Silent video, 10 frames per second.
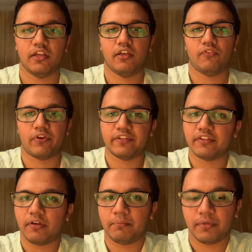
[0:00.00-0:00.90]
For
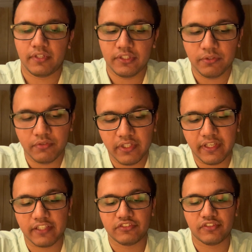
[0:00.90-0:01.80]
example, using
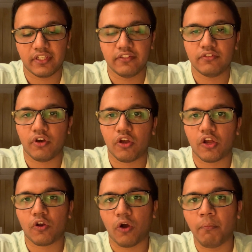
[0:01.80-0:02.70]
restraints on
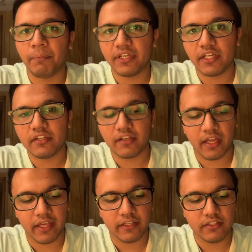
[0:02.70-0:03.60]
a competent
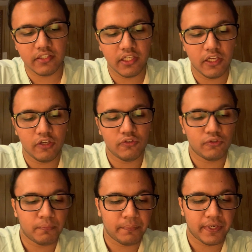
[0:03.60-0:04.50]
client
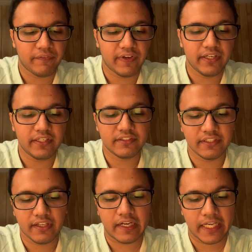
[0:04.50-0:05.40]
to prevent
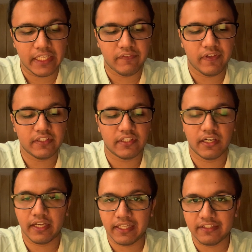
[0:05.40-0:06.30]
their leaving
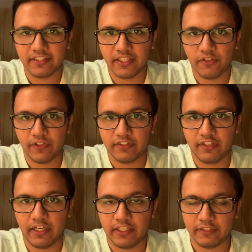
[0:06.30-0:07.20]
the healthcare
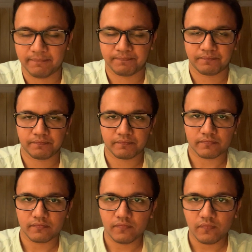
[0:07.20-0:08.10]
facility.
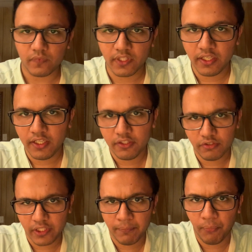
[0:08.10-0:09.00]
So,
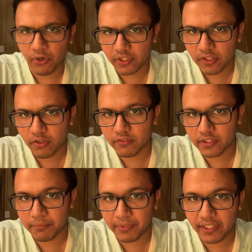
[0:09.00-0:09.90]
the important
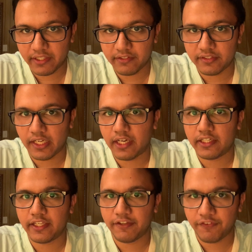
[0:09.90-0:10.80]
concept here is
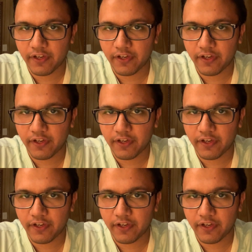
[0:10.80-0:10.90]
that if a